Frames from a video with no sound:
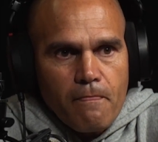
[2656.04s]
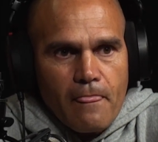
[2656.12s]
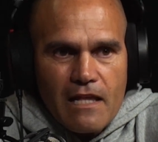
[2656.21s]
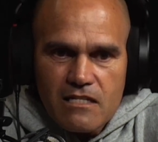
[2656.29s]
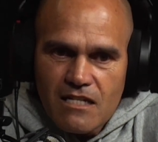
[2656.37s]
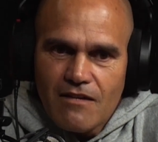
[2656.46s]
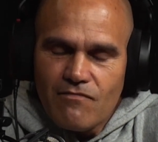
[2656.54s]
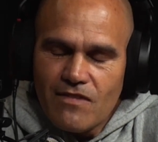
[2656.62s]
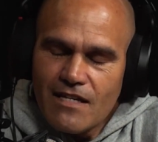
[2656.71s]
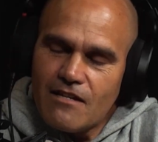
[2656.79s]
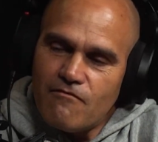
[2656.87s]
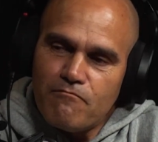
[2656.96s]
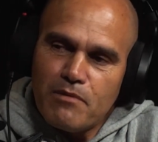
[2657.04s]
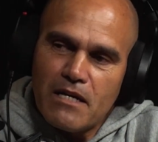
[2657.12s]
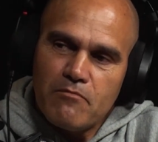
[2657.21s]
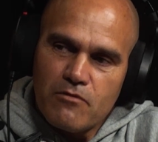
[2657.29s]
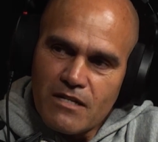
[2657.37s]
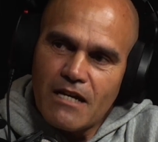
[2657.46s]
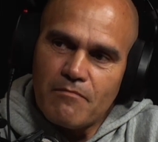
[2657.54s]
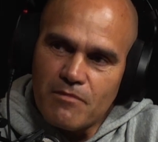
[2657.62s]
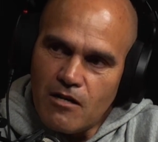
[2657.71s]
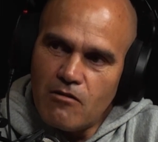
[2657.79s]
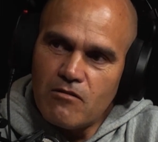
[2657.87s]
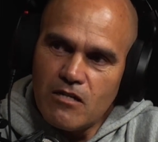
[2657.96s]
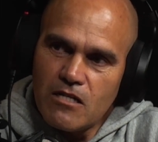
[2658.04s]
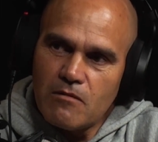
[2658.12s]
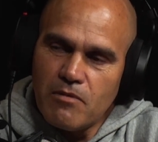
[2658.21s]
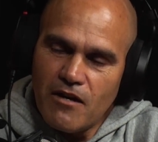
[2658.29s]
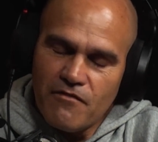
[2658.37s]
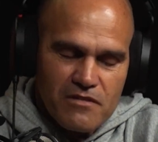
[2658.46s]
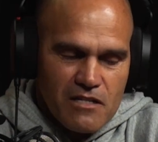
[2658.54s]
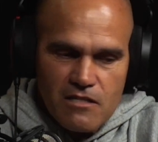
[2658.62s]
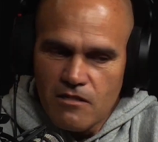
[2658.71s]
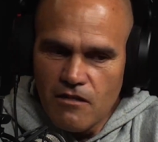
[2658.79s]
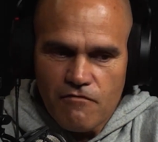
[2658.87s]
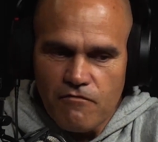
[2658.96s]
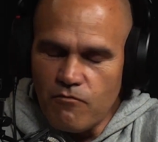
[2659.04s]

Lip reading: same thing, if people kept going down the path and said, Jeff,